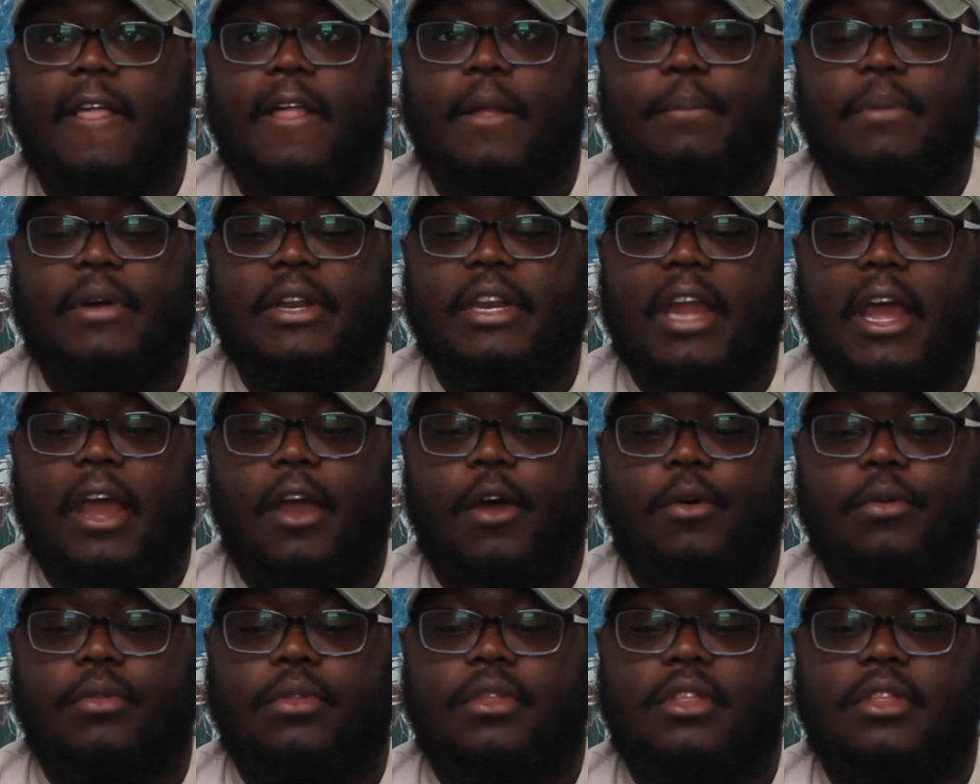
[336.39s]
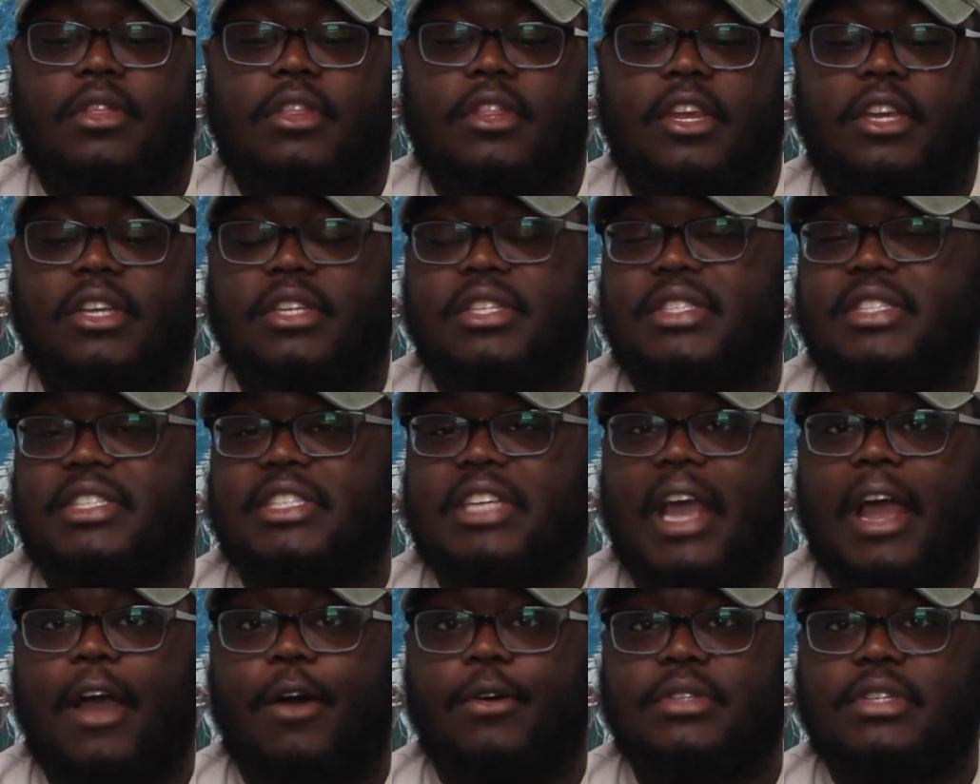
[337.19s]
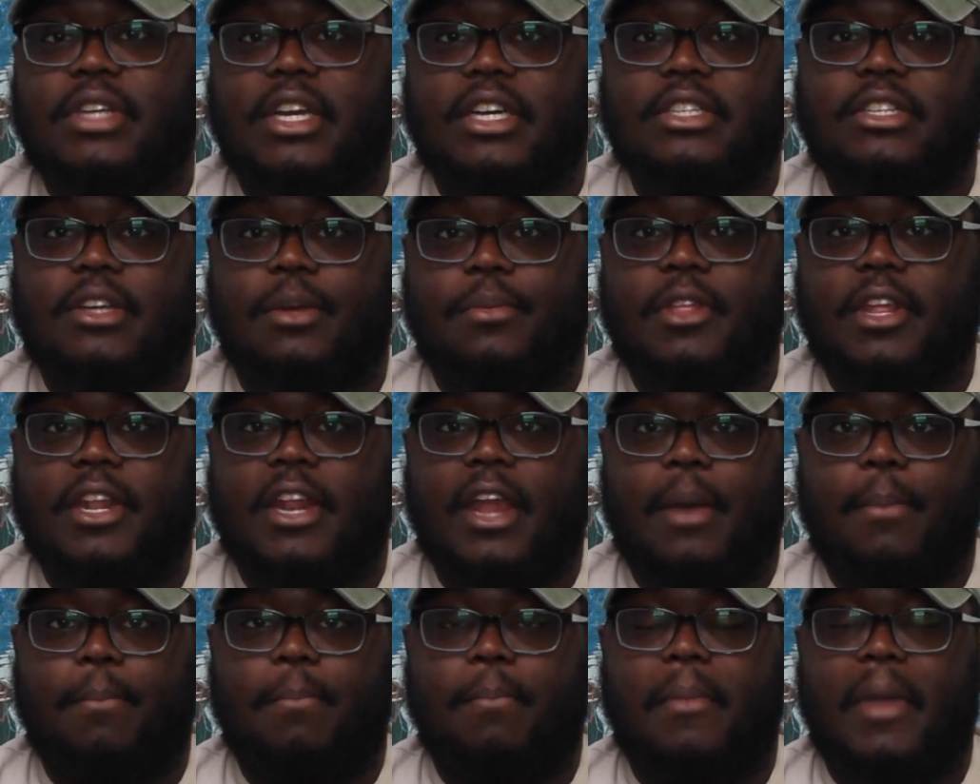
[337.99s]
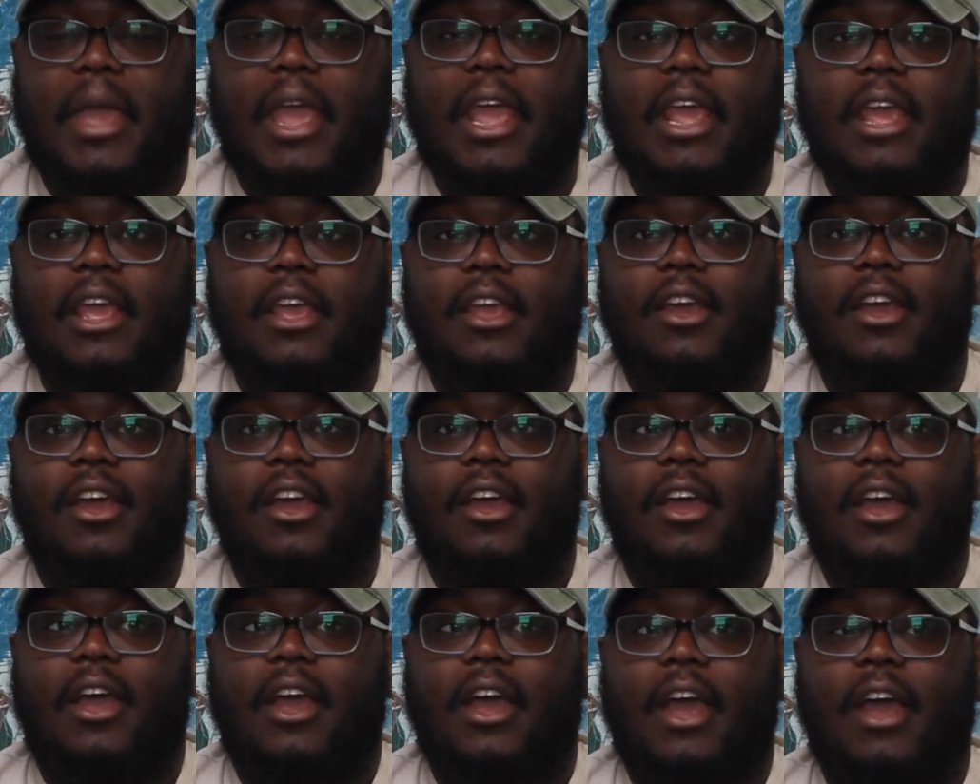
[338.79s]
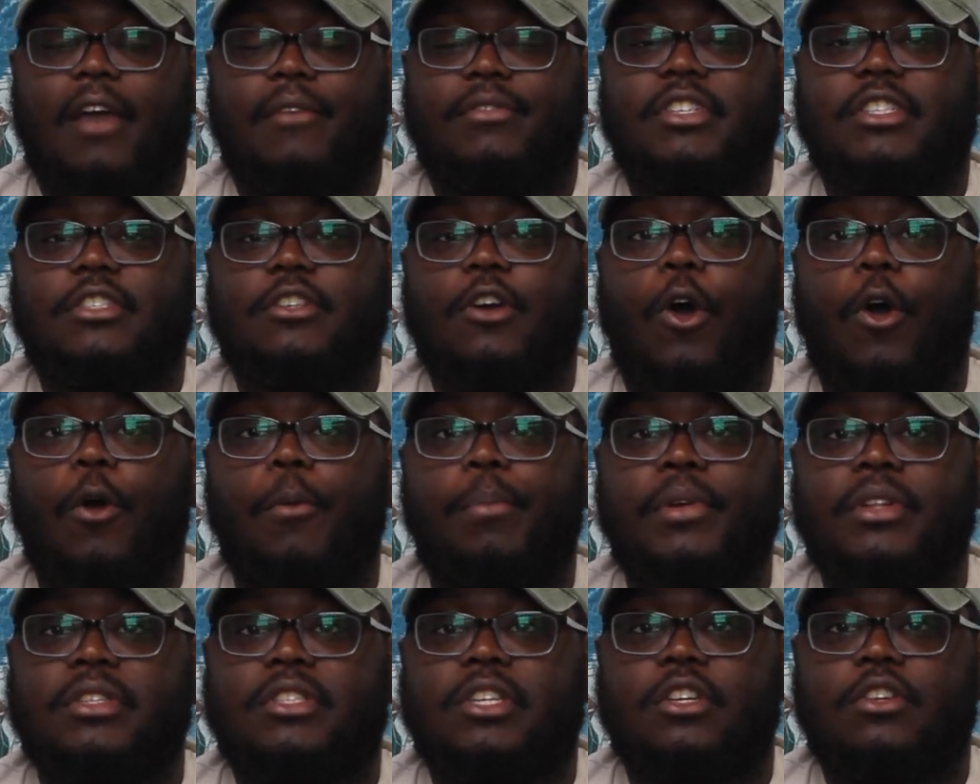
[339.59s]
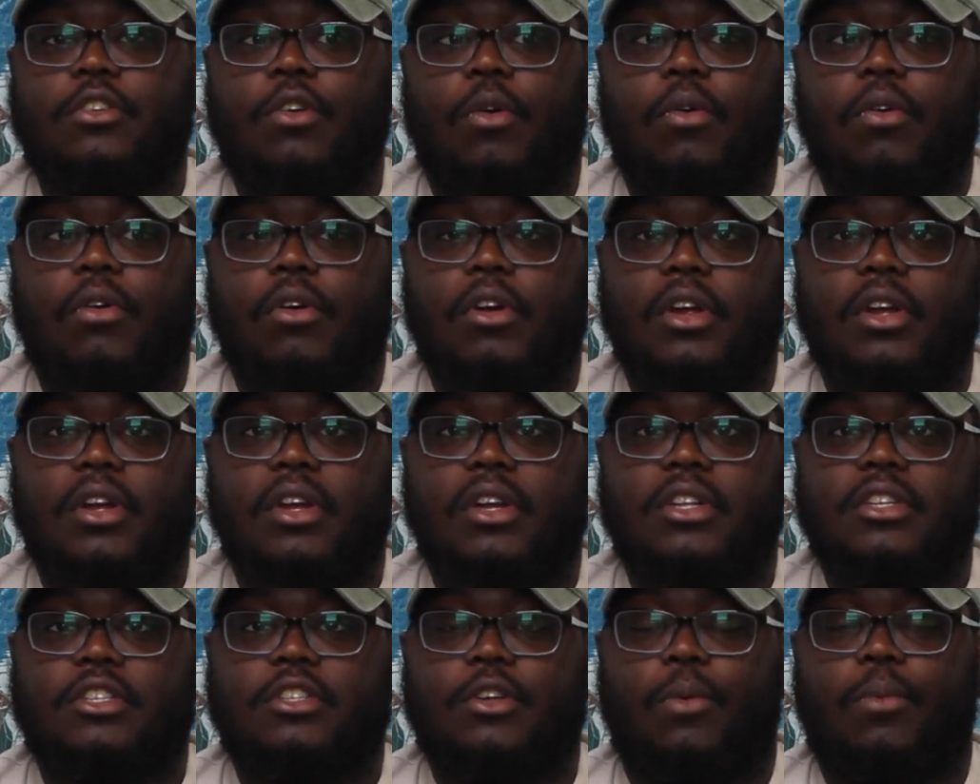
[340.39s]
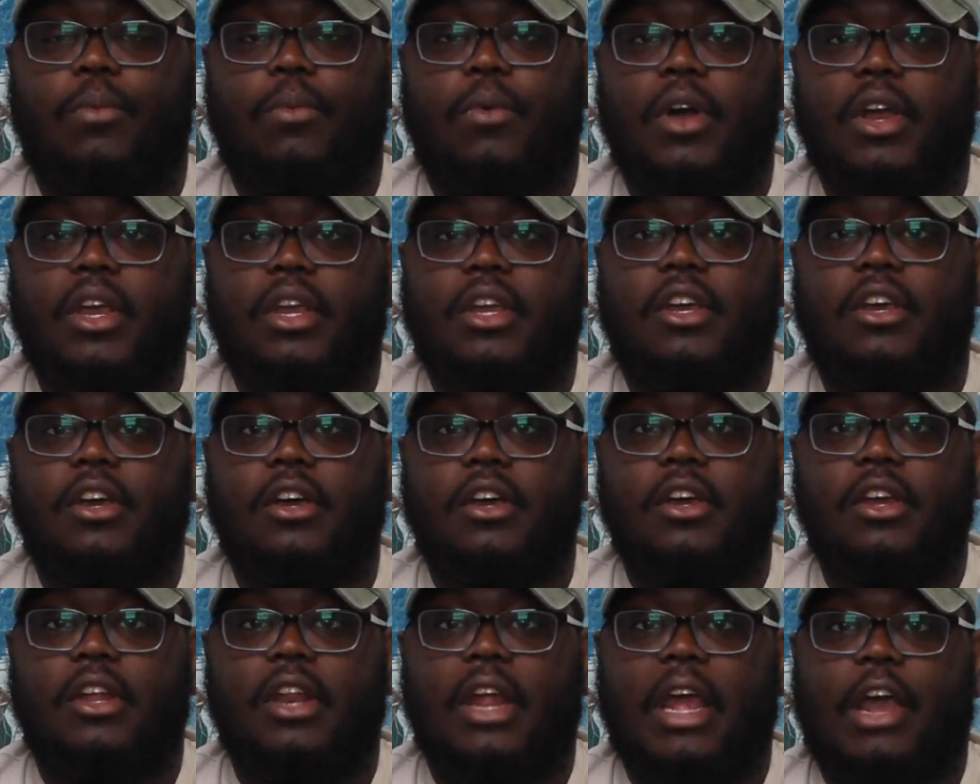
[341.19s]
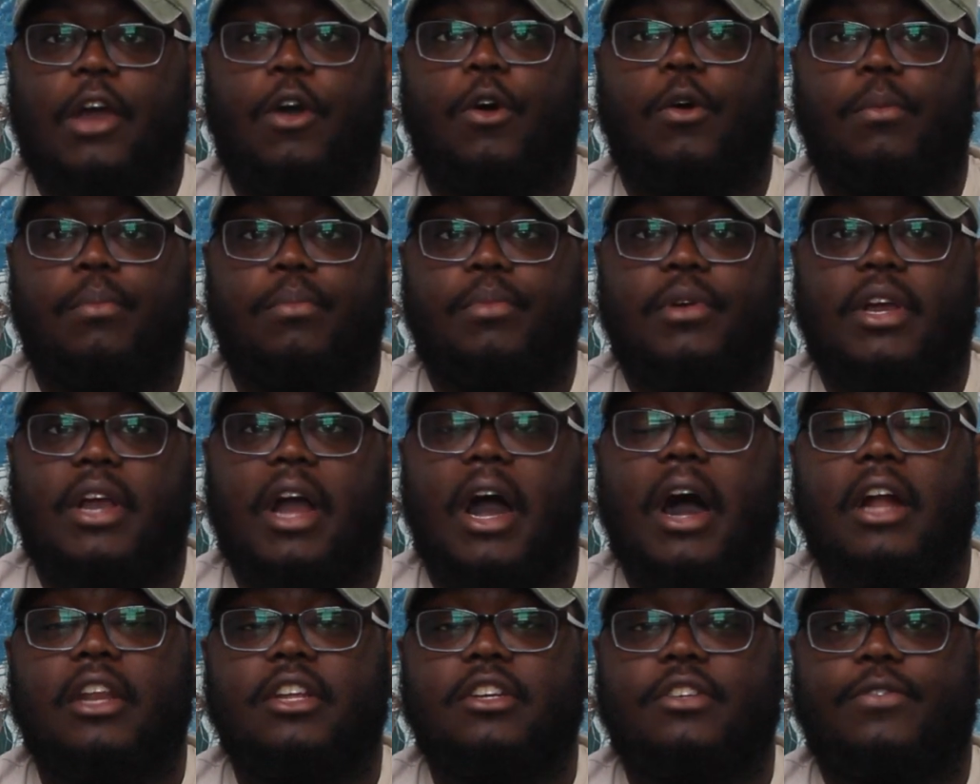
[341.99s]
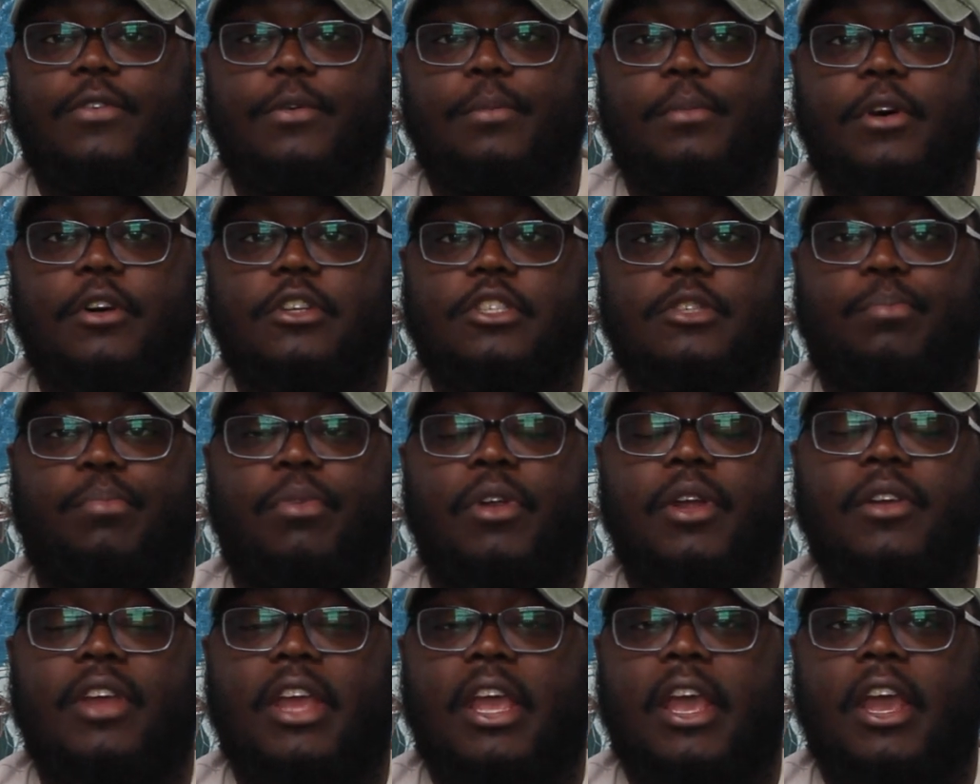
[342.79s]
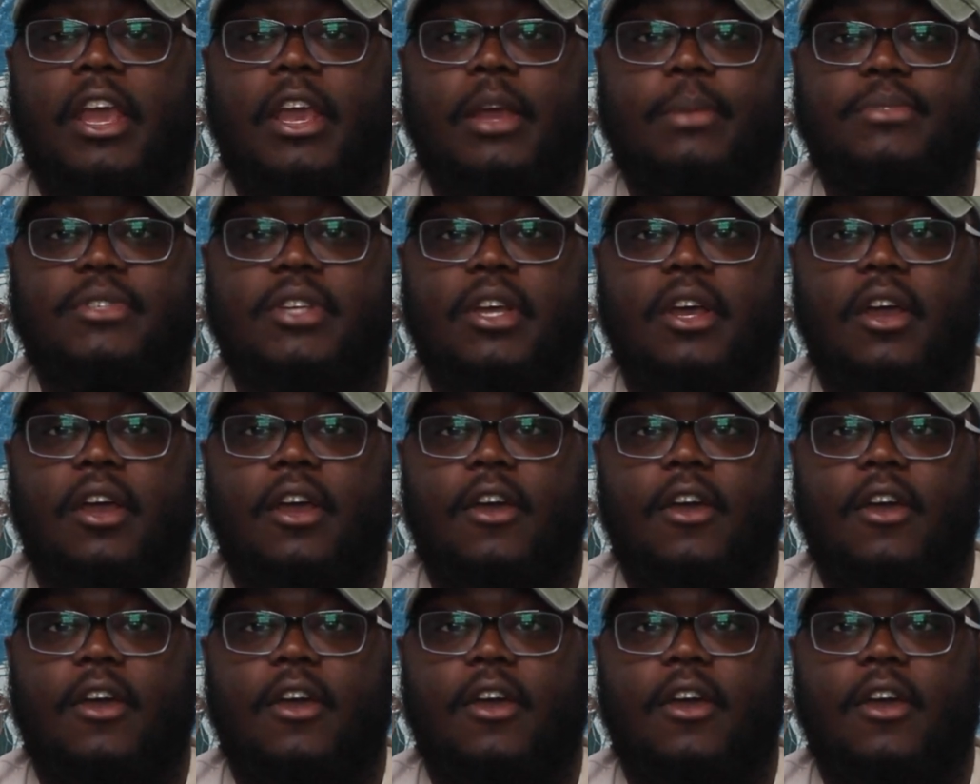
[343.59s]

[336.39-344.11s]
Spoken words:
But now this sounds like something that may have just opened the door to what could help college football spring games